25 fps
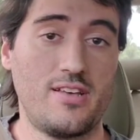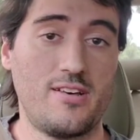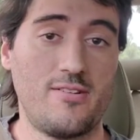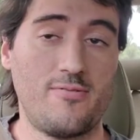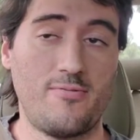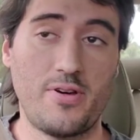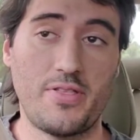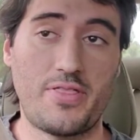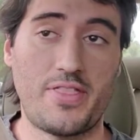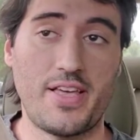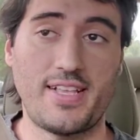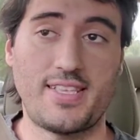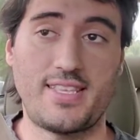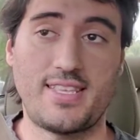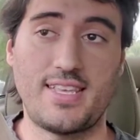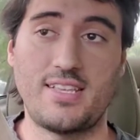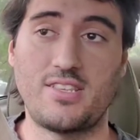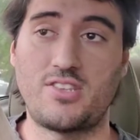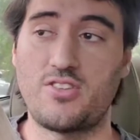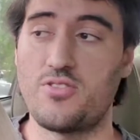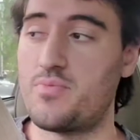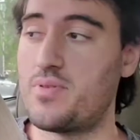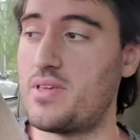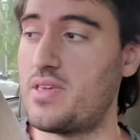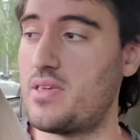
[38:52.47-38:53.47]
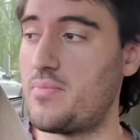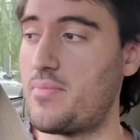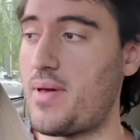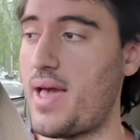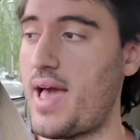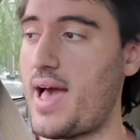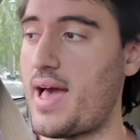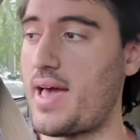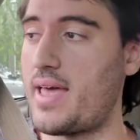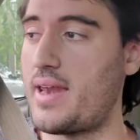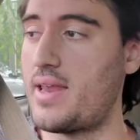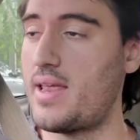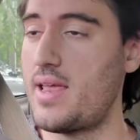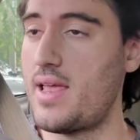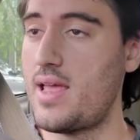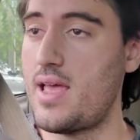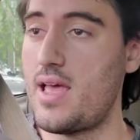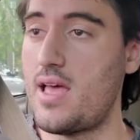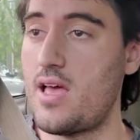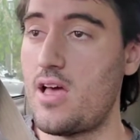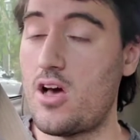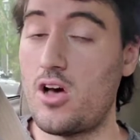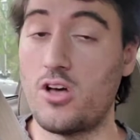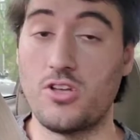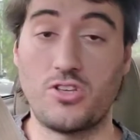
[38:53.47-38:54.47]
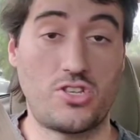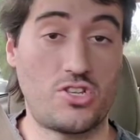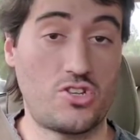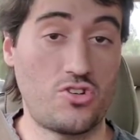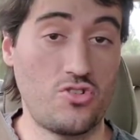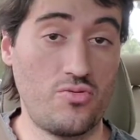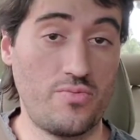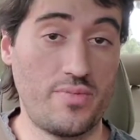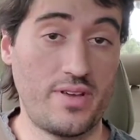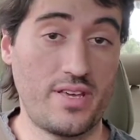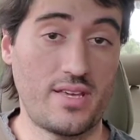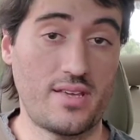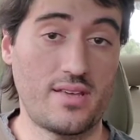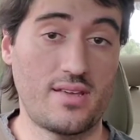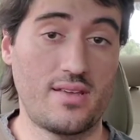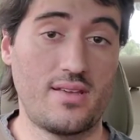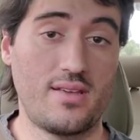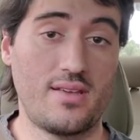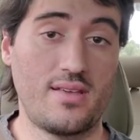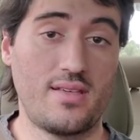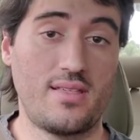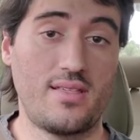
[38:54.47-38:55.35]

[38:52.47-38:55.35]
with that sensor being bad, assuming